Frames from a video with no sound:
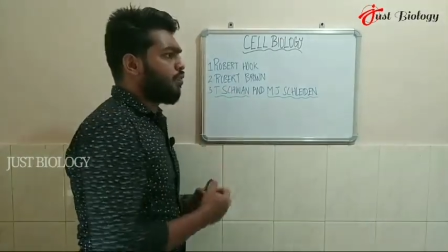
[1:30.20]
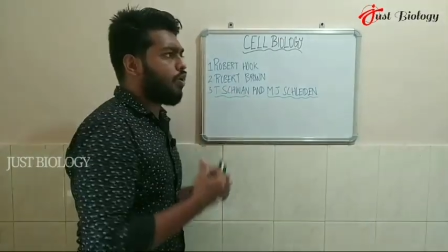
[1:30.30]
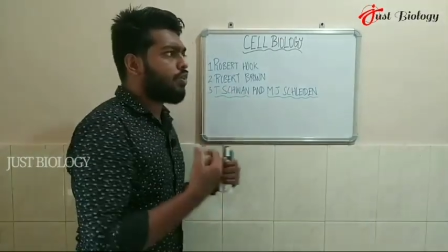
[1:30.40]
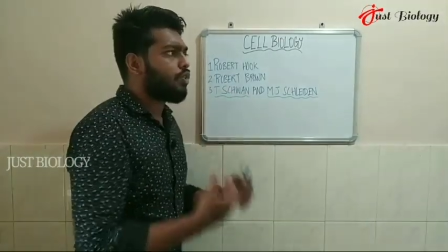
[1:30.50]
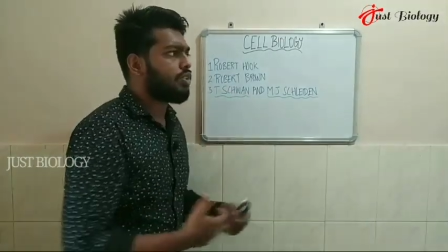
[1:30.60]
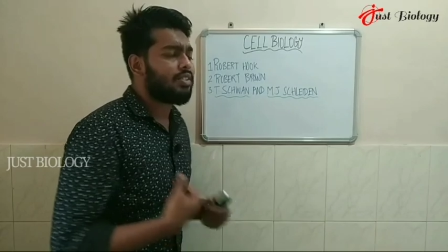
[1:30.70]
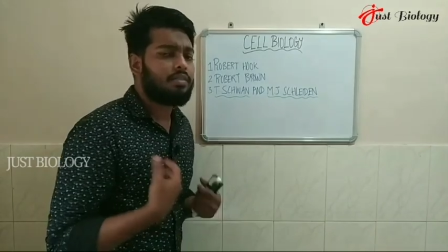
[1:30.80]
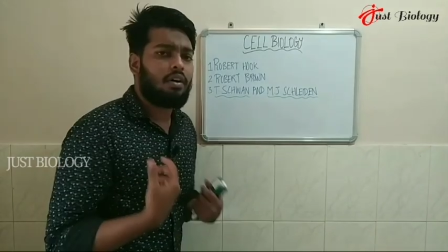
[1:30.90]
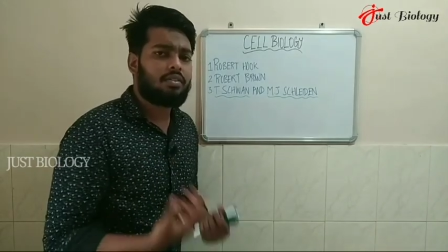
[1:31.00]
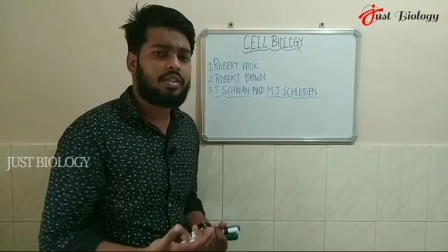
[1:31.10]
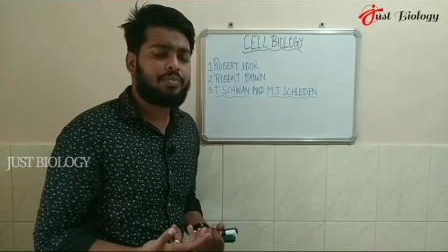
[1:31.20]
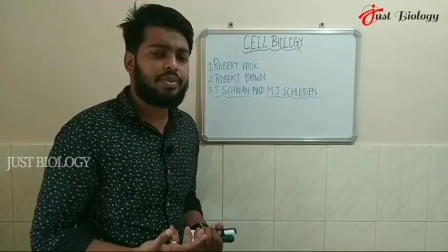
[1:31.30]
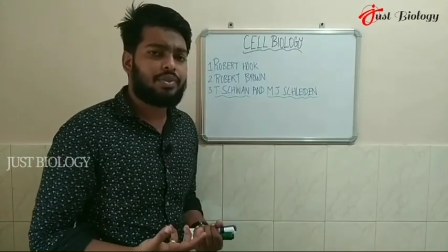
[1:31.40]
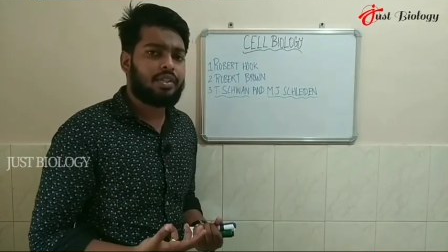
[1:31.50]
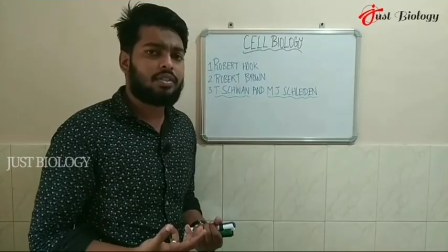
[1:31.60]
What was his
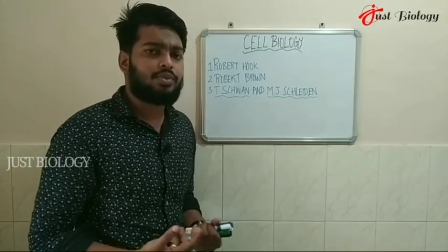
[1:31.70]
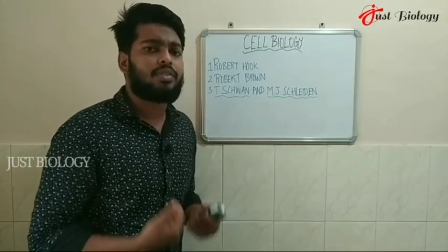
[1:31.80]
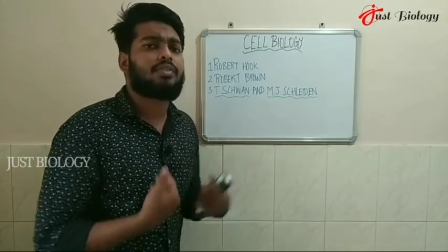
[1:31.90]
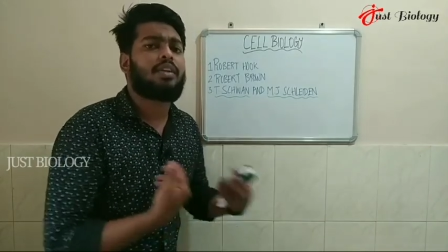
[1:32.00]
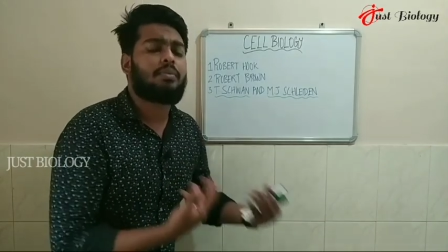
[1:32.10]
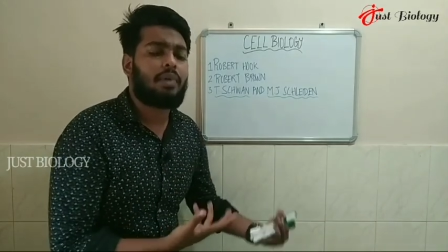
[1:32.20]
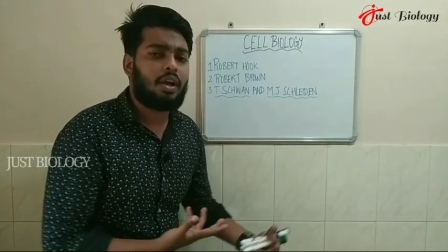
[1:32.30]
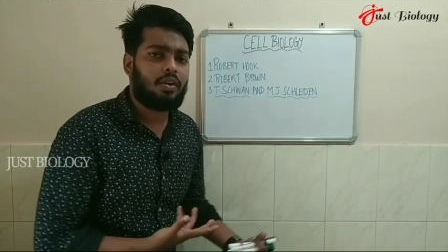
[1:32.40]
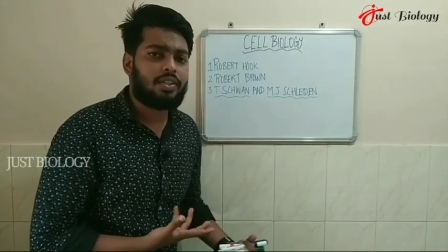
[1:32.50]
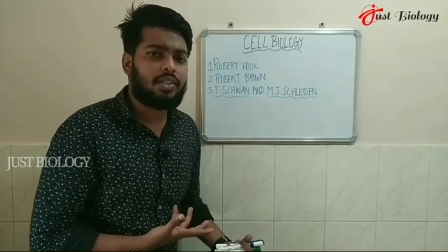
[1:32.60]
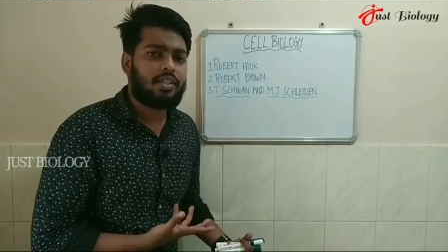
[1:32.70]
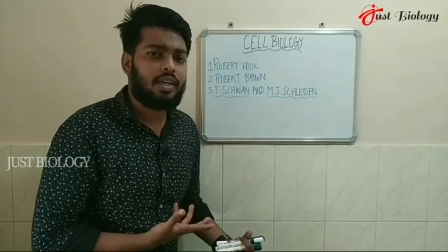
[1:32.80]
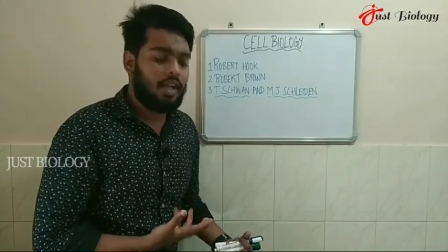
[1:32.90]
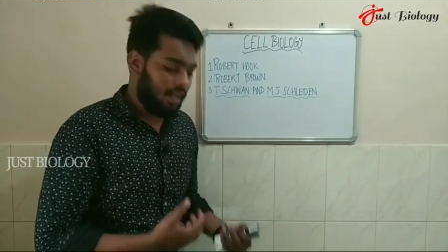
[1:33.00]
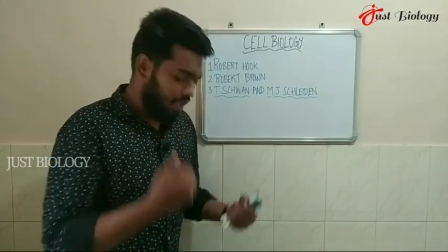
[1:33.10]
contribution to the cell biology?